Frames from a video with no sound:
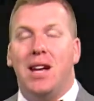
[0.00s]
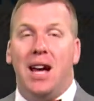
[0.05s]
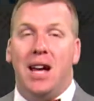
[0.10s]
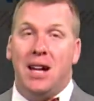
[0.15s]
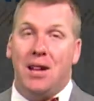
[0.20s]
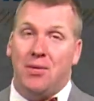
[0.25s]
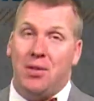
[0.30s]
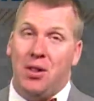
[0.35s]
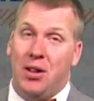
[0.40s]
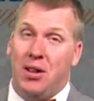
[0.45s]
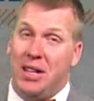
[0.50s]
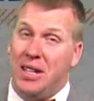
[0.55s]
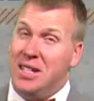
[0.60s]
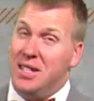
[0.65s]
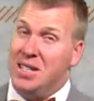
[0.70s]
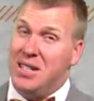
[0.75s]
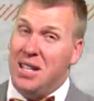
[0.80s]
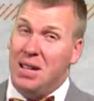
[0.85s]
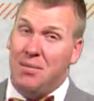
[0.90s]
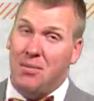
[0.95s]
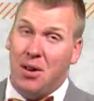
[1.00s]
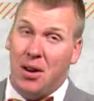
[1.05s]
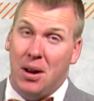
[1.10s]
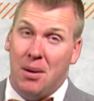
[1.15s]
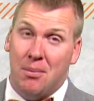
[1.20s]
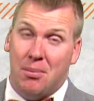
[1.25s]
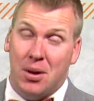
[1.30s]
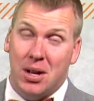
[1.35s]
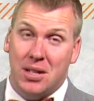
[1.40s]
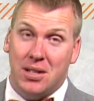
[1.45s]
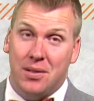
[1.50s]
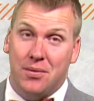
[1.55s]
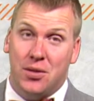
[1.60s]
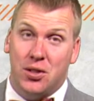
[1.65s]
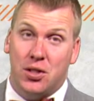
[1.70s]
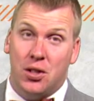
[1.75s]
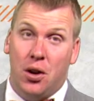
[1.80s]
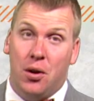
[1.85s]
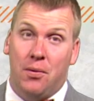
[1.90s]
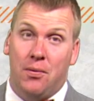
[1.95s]
And even though it doesn't seem very impressive
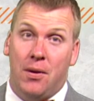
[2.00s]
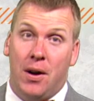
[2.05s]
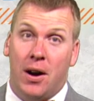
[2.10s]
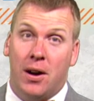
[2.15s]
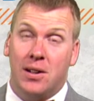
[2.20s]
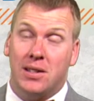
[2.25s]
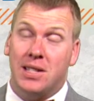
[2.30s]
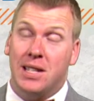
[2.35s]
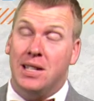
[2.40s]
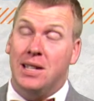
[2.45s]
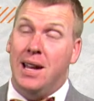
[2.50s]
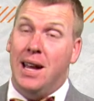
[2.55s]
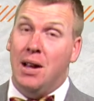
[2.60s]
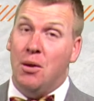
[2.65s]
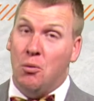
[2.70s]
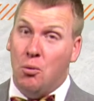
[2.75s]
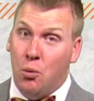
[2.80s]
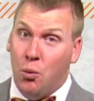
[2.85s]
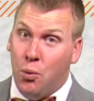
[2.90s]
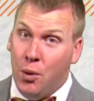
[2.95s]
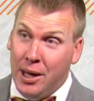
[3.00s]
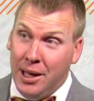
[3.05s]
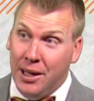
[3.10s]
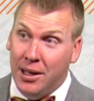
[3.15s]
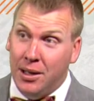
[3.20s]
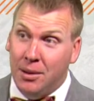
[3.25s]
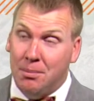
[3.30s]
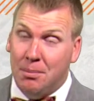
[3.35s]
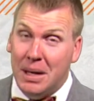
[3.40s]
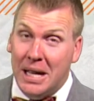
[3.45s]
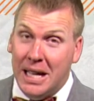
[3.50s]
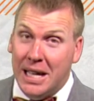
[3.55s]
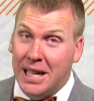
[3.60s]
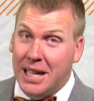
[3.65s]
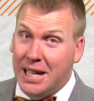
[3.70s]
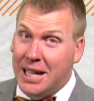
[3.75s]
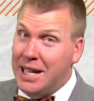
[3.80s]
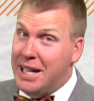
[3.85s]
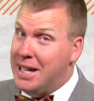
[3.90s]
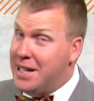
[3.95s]
so far, today will be
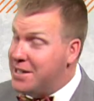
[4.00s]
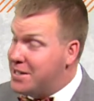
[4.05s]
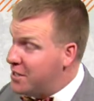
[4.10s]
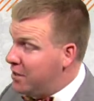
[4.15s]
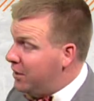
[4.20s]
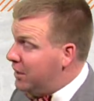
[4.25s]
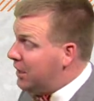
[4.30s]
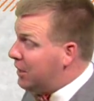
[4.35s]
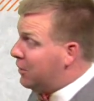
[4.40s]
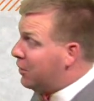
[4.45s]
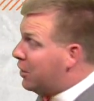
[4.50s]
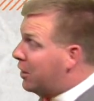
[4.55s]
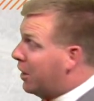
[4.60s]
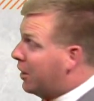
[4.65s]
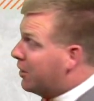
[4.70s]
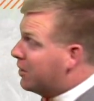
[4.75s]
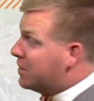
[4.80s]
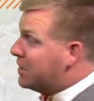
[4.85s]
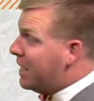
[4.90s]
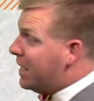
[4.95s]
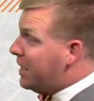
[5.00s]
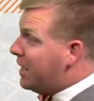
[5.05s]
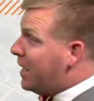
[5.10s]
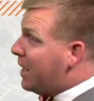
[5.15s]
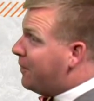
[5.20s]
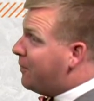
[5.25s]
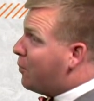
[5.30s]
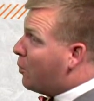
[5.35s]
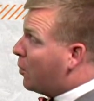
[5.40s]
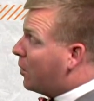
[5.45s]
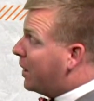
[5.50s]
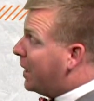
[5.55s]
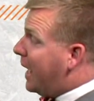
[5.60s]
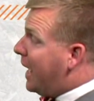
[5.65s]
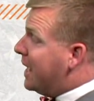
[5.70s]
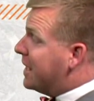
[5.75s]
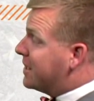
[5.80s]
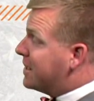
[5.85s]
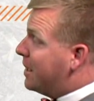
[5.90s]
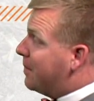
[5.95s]
easily, look at our 10-day
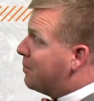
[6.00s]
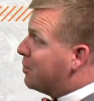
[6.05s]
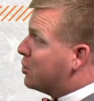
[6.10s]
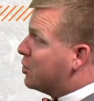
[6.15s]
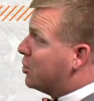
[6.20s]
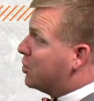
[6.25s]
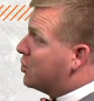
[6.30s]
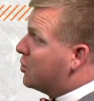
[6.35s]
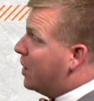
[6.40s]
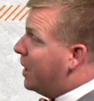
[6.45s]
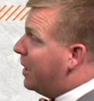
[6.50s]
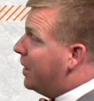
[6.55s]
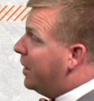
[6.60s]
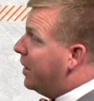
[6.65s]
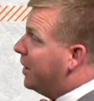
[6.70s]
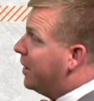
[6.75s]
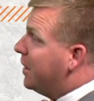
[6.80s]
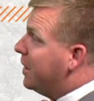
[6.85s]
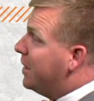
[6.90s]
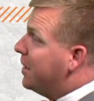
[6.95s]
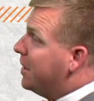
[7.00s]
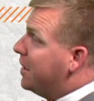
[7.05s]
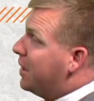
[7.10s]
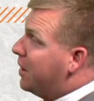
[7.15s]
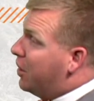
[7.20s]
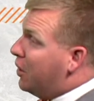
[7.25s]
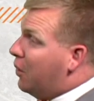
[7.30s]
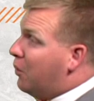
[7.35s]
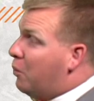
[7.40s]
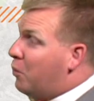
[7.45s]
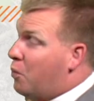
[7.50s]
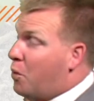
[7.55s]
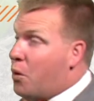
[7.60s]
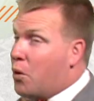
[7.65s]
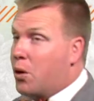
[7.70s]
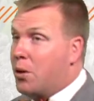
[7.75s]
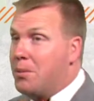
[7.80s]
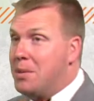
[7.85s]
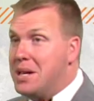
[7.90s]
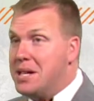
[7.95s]
forecast temperature trend, the
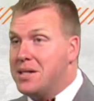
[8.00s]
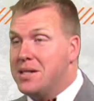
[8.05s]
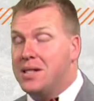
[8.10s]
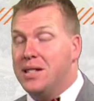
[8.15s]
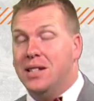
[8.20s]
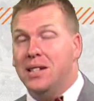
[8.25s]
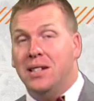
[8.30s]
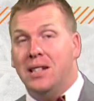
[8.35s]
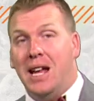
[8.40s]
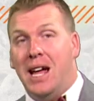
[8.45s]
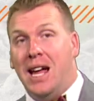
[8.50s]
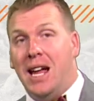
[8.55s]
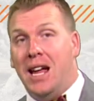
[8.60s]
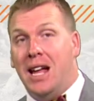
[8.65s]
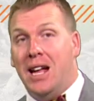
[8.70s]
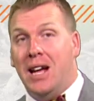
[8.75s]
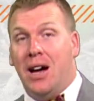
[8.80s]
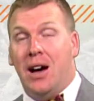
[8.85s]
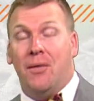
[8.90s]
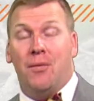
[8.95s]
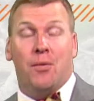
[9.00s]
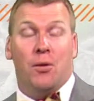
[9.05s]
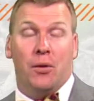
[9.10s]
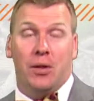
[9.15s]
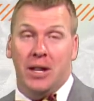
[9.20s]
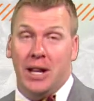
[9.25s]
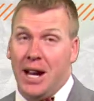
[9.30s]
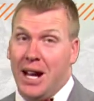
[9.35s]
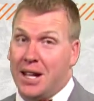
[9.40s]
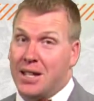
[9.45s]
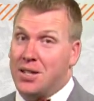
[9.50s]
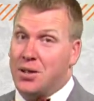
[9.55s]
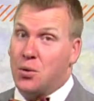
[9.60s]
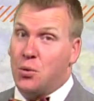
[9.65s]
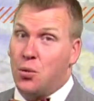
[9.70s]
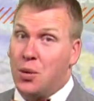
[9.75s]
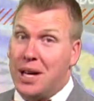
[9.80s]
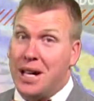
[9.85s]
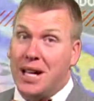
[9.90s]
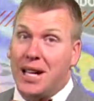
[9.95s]
warmest day for the next
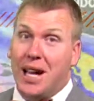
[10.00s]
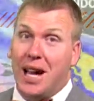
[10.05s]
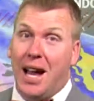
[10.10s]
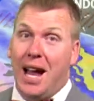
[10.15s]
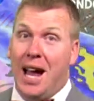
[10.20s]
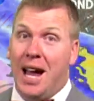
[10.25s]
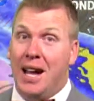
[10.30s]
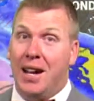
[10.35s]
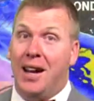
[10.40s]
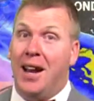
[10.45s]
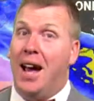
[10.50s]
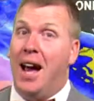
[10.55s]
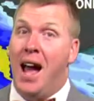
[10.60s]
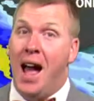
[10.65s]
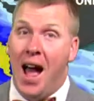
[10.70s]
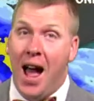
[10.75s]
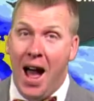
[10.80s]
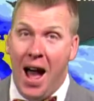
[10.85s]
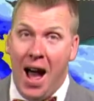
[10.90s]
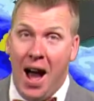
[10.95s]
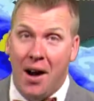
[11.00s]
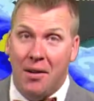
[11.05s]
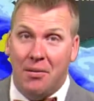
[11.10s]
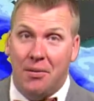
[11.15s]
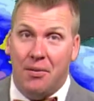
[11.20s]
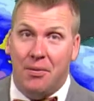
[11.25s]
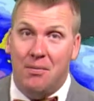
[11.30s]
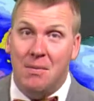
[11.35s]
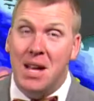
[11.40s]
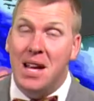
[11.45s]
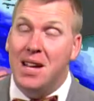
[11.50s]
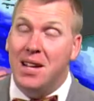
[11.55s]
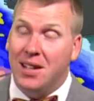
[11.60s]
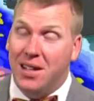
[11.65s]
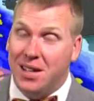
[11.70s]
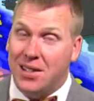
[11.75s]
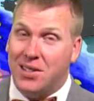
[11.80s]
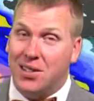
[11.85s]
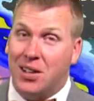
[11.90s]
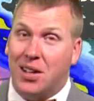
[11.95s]
week and a half.
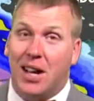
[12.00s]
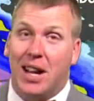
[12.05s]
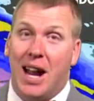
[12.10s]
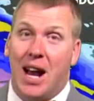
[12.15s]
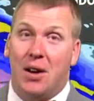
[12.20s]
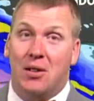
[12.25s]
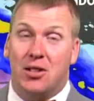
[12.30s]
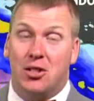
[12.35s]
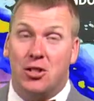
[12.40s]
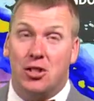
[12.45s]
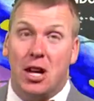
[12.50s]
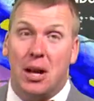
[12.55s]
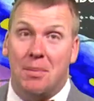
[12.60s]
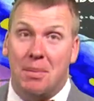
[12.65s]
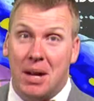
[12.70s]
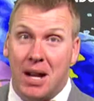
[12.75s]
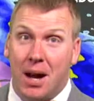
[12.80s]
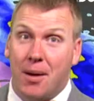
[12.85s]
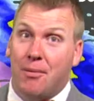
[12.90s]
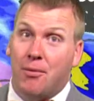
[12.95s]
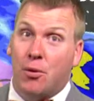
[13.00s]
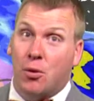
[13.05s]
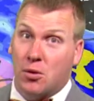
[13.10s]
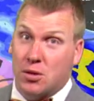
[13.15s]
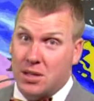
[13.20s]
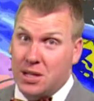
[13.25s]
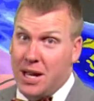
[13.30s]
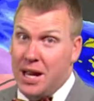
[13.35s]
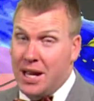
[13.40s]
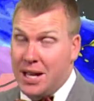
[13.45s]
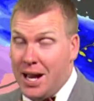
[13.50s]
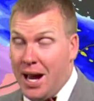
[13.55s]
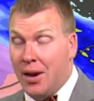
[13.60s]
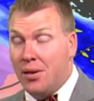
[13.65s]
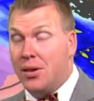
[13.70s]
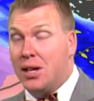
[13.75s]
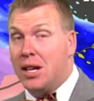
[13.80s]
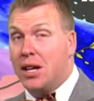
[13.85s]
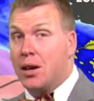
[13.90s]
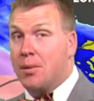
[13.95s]
Let's look at how it's shaping up for today, not
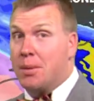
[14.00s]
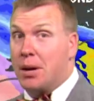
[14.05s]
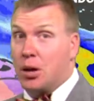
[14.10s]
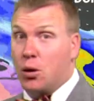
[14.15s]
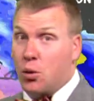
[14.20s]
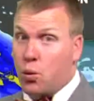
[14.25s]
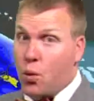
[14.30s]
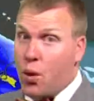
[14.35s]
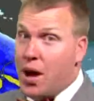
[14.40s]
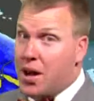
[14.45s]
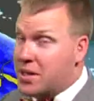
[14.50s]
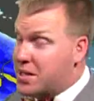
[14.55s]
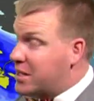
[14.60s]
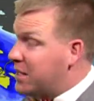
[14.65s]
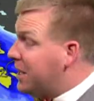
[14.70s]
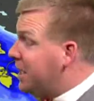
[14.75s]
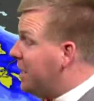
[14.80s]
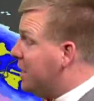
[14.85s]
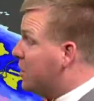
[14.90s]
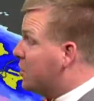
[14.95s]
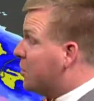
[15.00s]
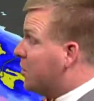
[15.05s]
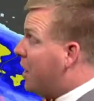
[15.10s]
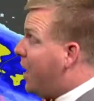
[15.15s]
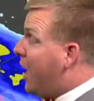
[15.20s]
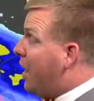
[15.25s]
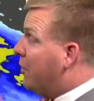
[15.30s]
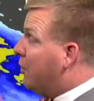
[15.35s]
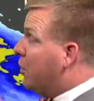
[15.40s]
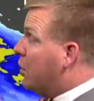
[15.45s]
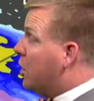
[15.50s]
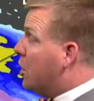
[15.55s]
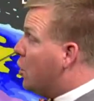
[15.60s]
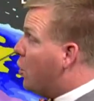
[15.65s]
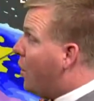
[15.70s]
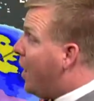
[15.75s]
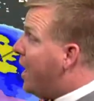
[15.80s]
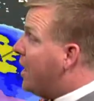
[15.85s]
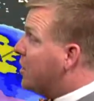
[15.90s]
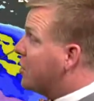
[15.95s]
only here, but across the eastern half of the
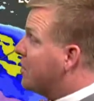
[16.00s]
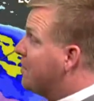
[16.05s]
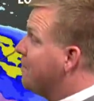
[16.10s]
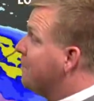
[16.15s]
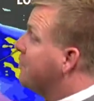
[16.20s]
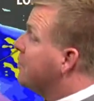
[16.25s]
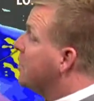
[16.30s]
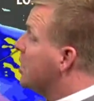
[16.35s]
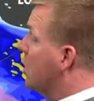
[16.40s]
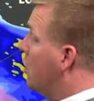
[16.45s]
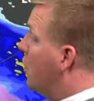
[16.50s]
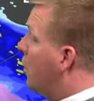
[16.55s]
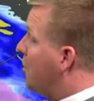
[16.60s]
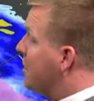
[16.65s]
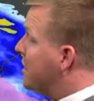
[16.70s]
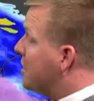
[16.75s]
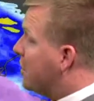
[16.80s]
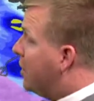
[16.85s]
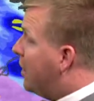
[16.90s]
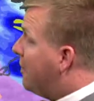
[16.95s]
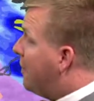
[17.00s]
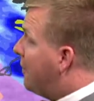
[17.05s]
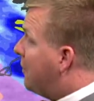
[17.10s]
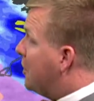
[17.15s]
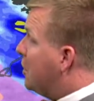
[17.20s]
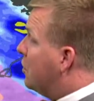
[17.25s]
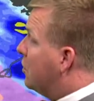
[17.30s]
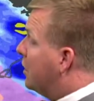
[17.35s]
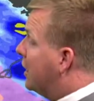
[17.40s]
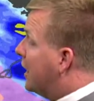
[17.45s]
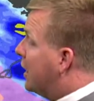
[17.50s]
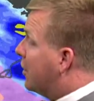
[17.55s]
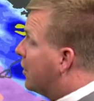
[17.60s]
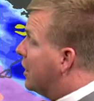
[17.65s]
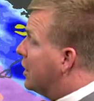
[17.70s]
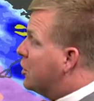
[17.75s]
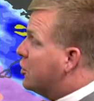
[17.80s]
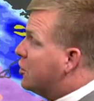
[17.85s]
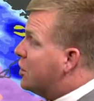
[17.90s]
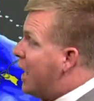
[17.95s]
U.S where we still have a few
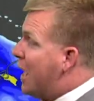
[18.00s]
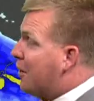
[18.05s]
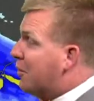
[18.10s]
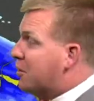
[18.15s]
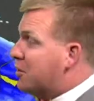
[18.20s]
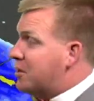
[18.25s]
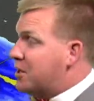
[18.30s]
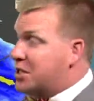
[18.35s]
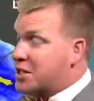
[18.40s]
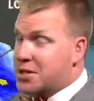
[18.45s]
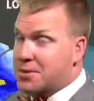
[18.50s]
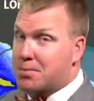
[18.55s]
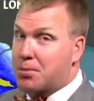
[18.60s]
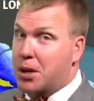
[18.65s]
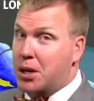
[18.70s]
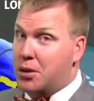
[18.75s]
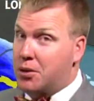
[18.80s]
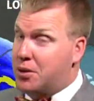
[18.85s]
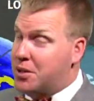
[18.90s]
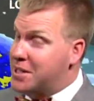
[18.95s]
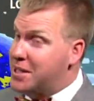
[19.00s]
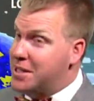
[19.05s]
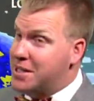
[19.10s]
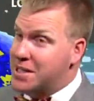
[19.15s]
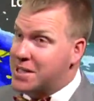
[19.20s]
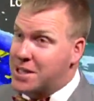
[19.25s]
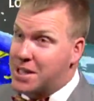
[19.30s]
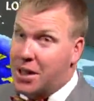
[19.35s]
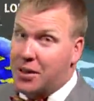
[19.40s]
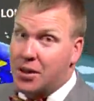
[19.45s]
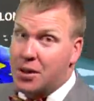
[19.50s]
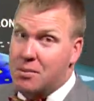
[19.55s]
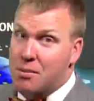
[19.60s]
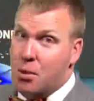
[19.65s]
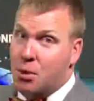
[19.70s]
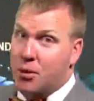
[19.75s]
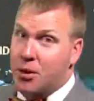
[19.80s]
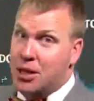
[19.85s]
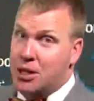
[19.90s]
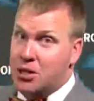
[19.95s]
lingering showers and sprinkles. This is nothing
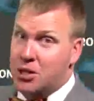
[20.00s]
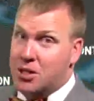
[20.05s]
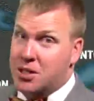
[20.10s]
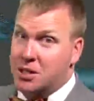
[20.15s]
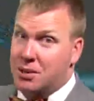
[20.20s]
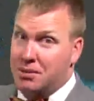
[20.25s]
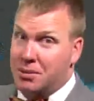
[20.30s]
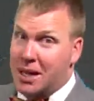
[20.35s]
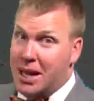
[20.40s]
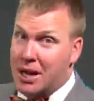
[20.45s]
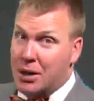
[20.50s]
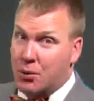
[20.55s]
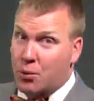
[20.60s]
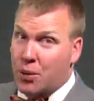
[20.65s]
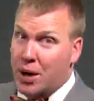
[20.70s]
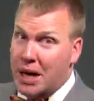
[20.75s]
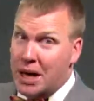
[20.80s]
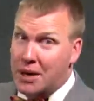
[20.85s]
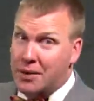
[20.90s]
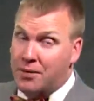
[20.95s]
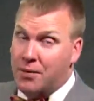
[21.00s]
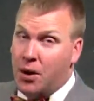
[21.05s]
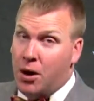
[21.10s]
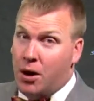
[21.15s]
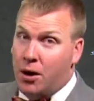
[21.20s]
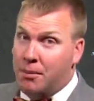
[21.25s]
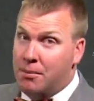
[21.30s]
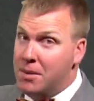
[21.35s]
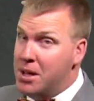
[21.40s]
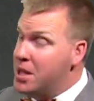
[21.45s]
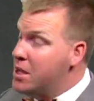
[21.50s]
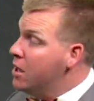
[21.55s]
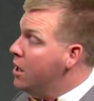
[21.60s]
more than just some light rainfall.